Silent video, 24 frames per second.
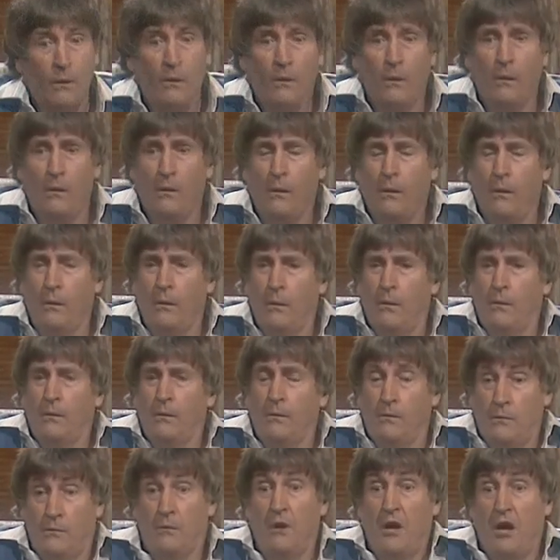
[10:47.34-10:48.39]

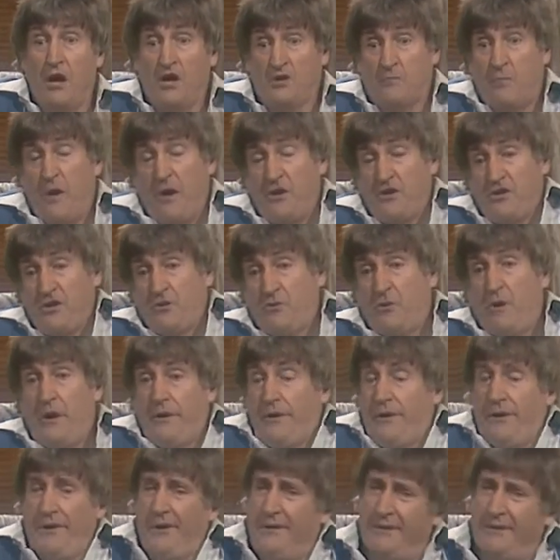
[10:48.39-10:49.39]
Yeah, I suppose you're right.